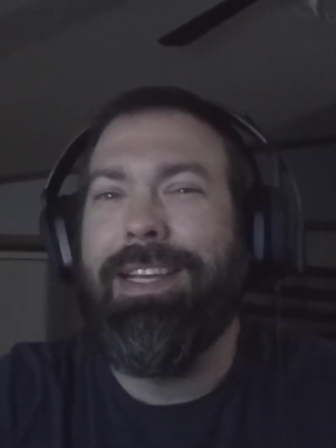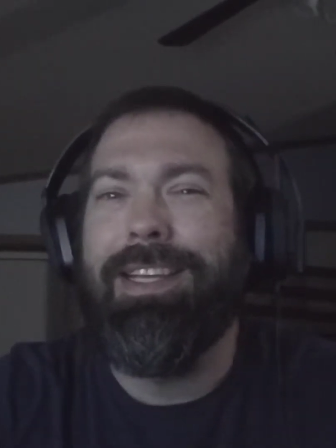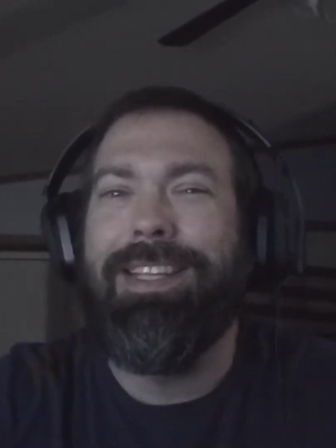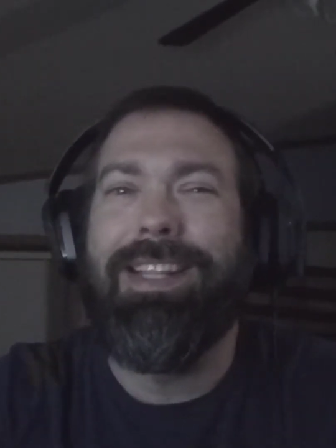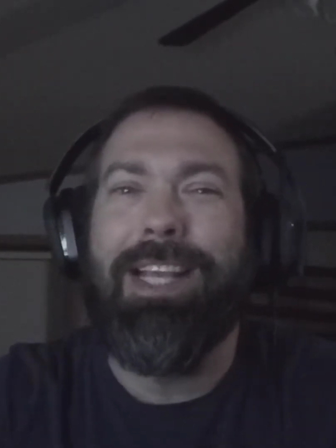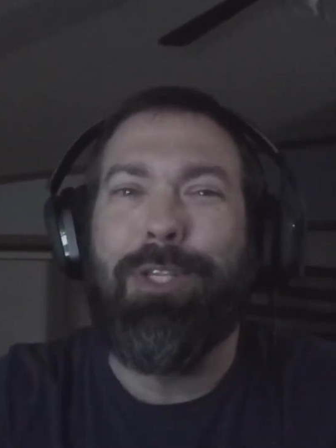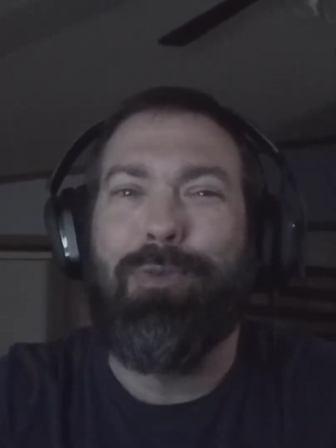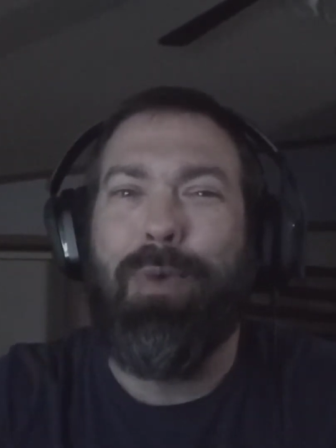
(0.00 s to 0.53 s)

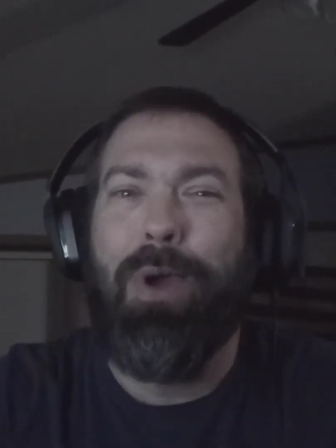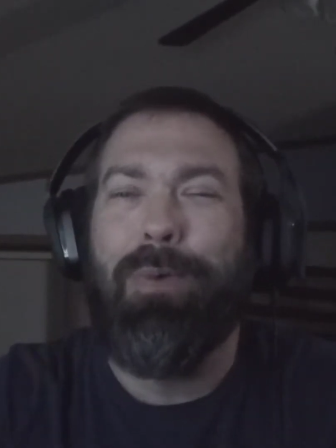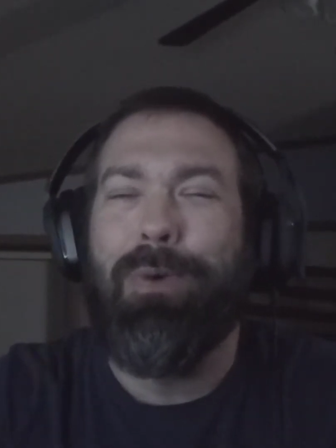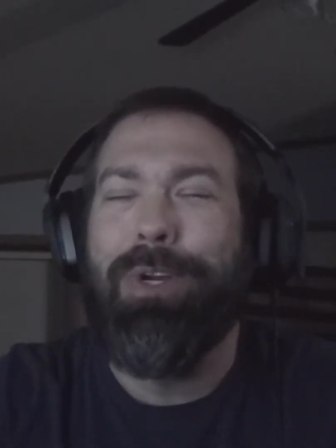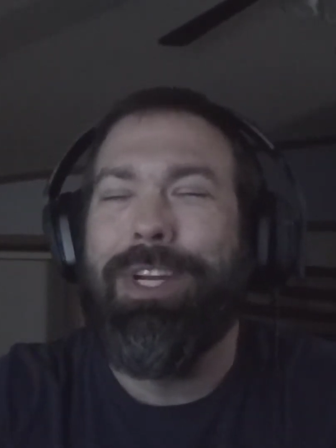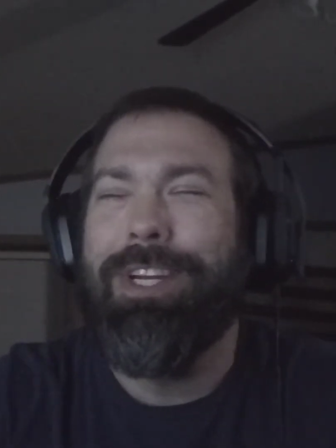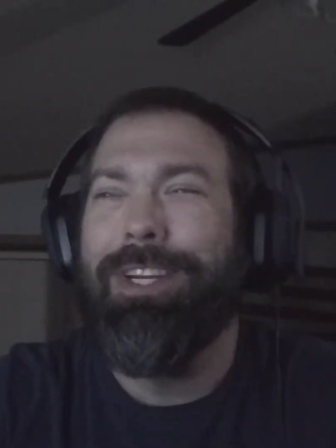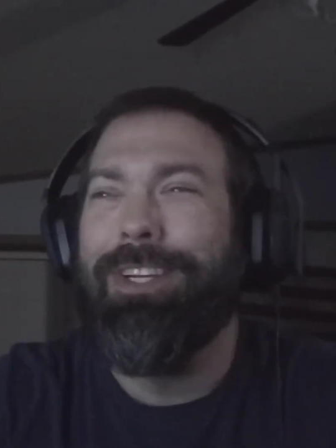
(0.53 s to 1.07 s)
That's why we're
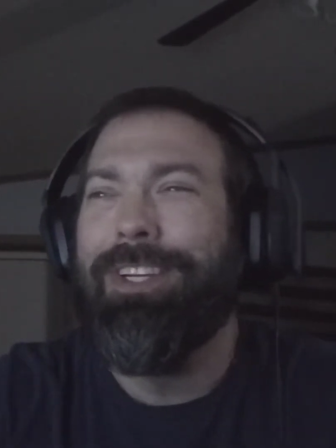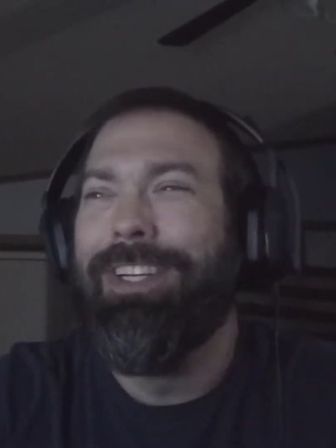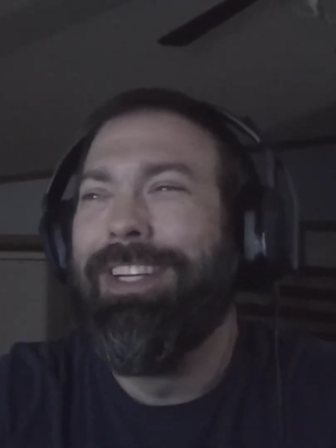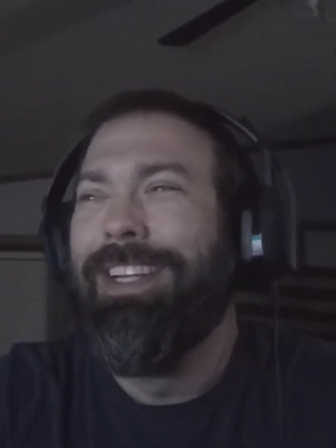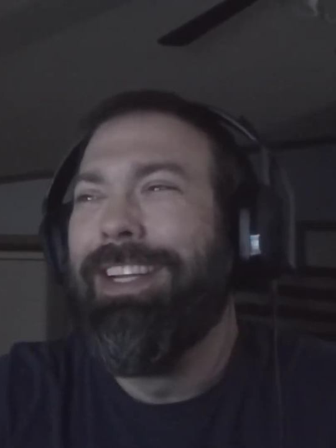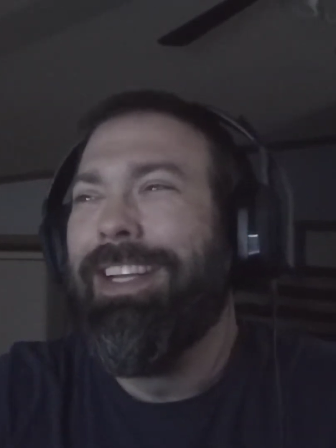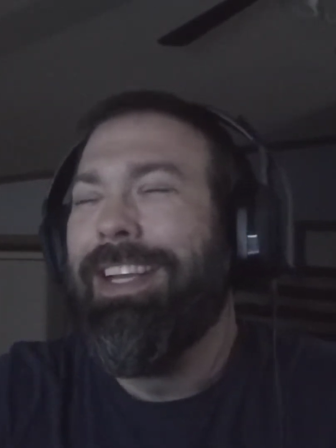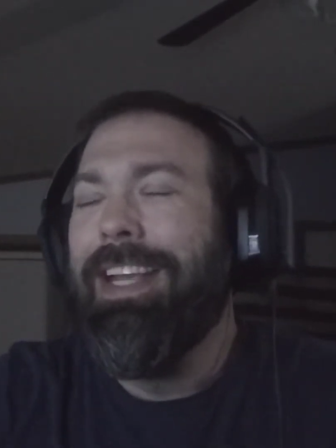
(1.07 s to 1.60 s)
here.
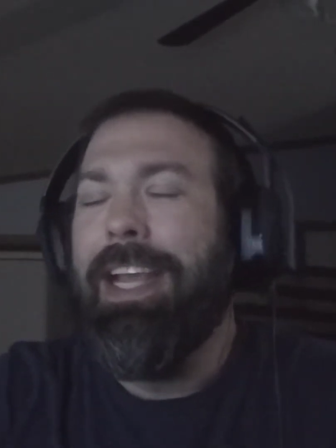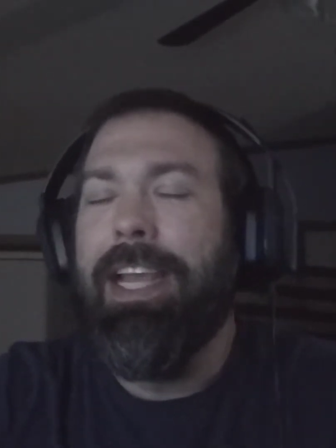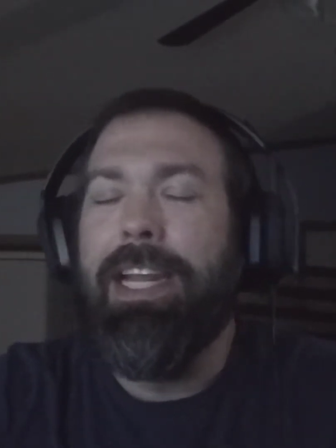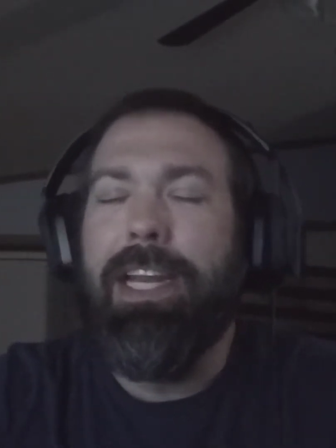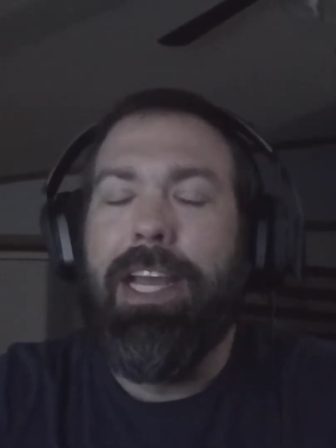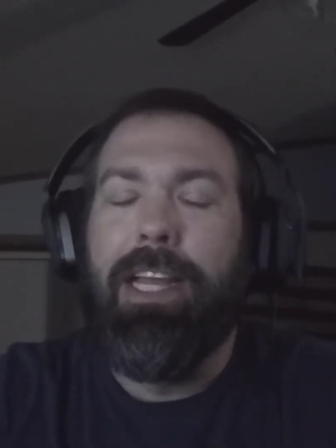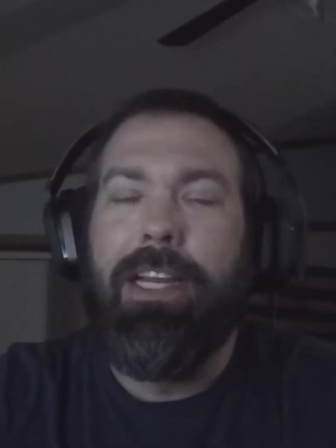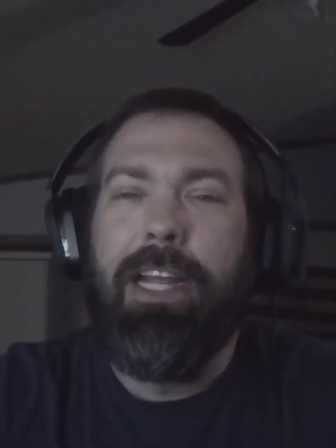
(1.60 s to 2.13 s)
And
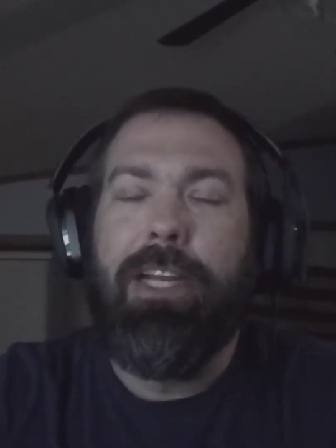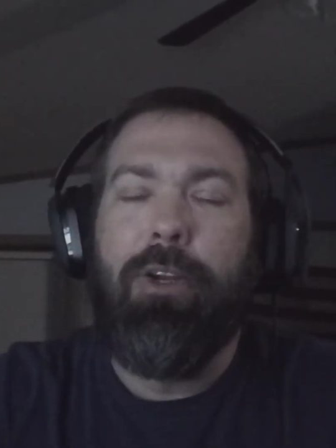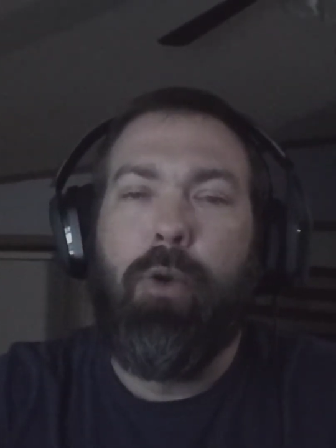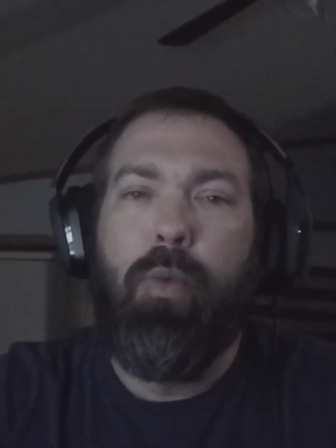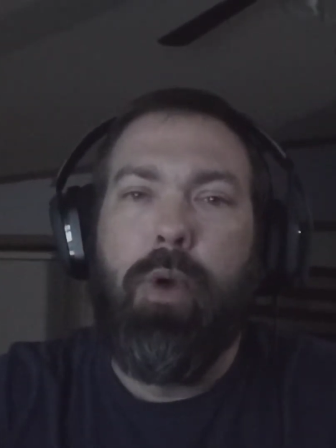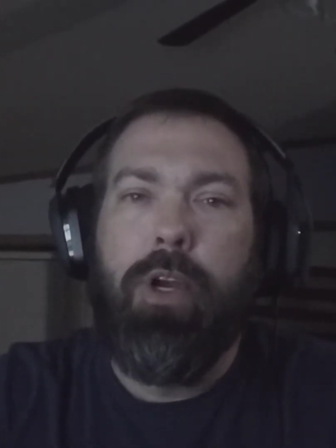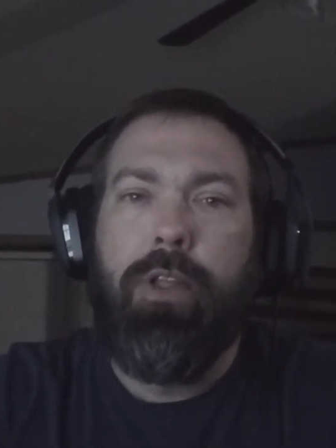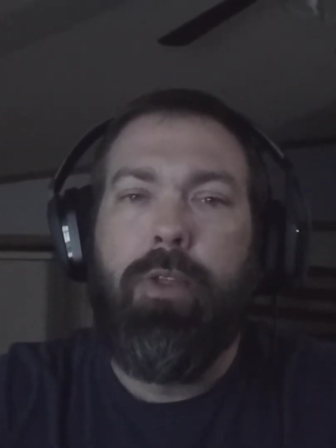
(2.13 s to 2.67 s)
I know
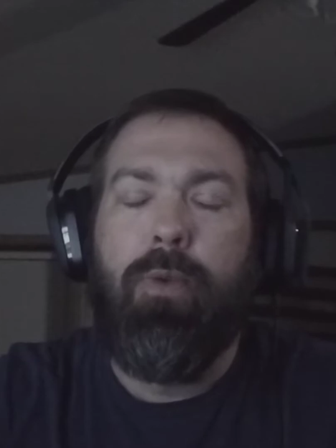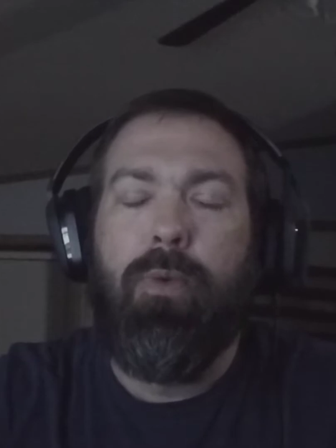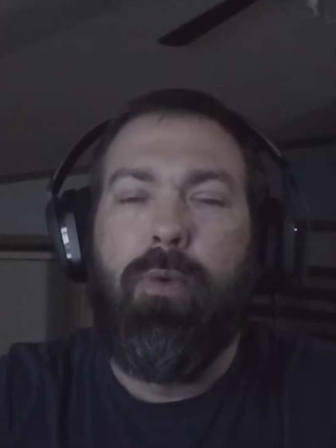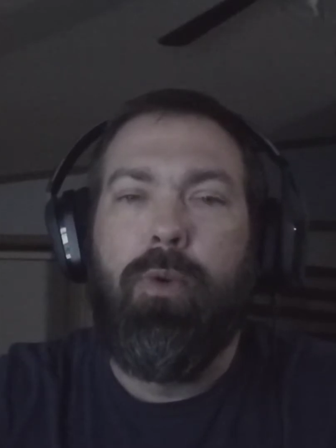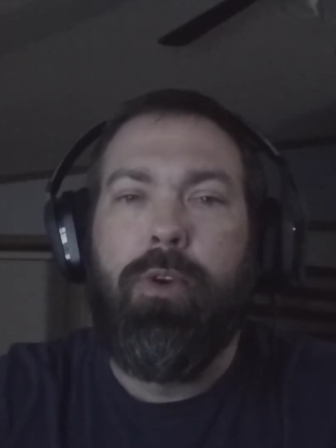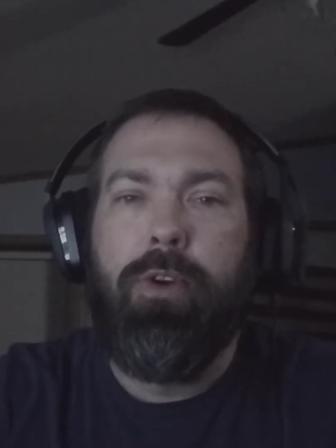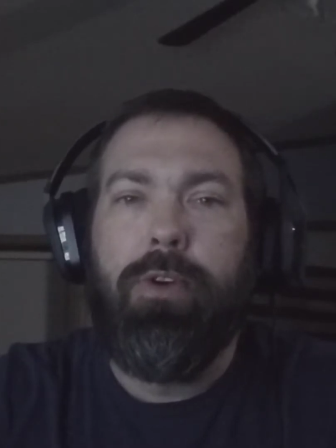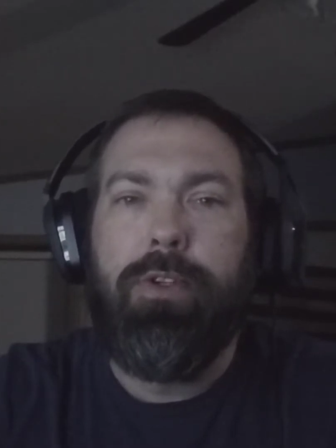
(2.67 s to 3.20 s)
one of the
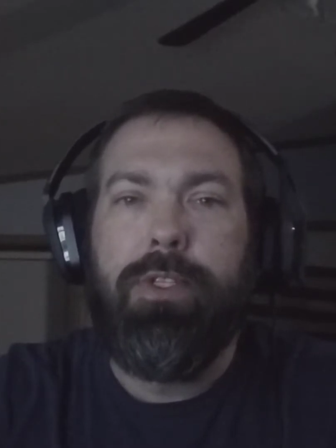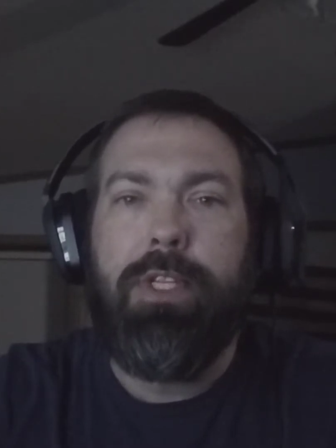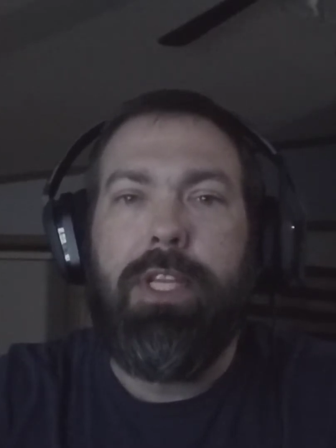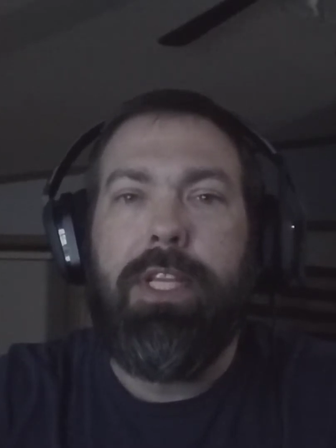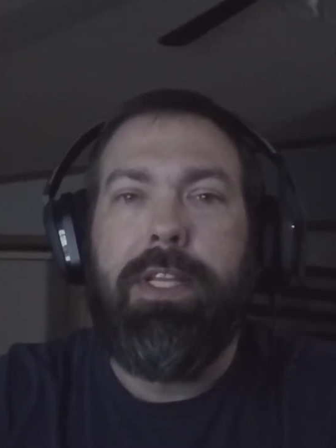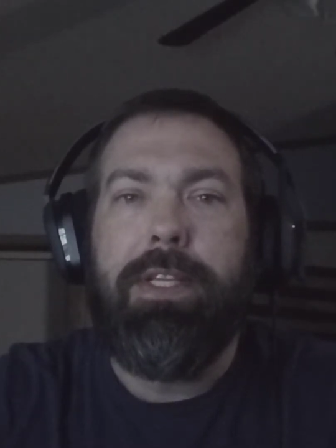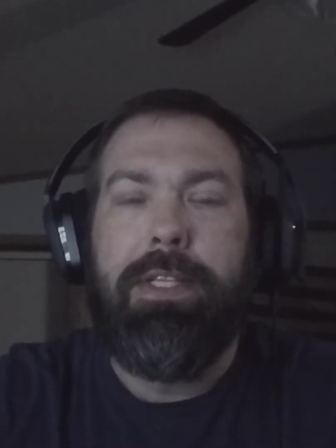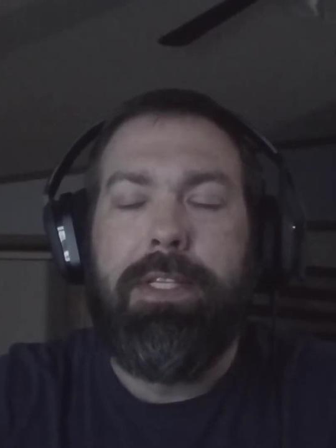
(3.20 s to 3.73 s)
orders
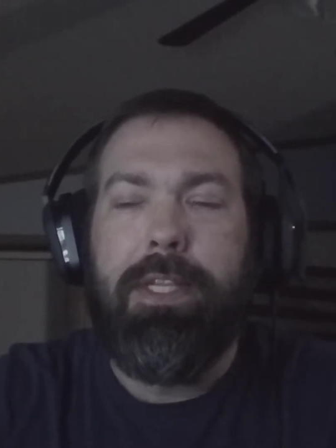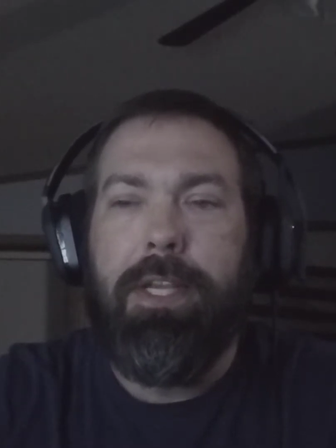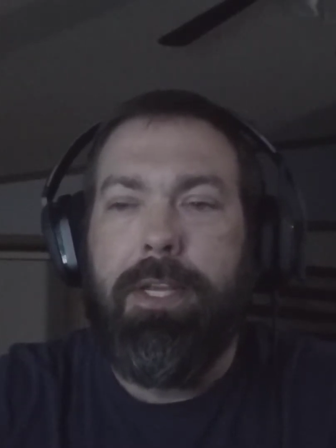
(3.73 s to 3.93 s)
is